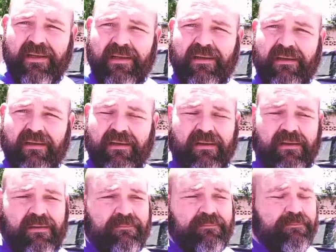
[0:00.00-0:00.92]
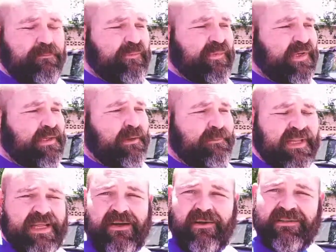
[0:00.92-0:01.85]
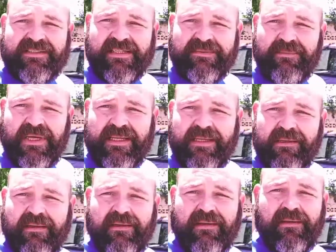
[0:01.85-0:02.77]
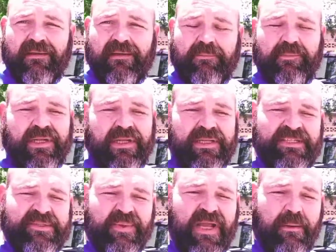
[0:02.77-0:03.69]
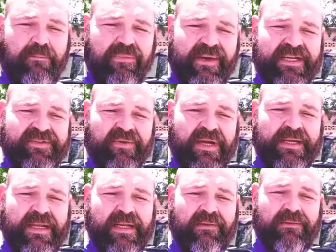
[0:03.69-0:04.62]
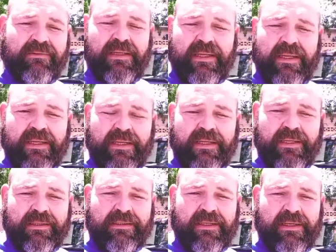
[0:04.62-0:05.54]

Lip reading: but I mean, that all takes money. But at least we got brakes right now, and